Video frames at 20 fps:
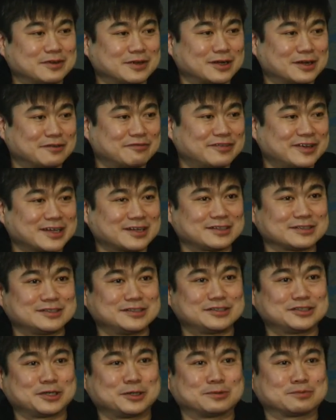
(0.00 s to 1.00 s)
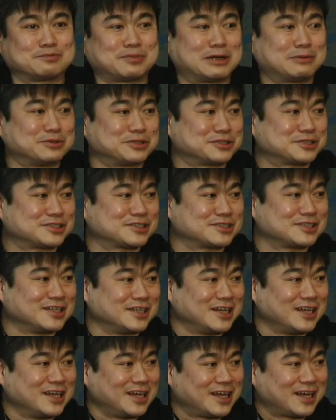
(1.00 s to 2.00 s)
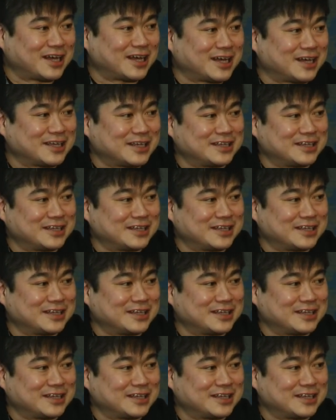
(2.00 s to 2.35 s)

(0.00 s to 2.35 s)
our faculty don't publish uh,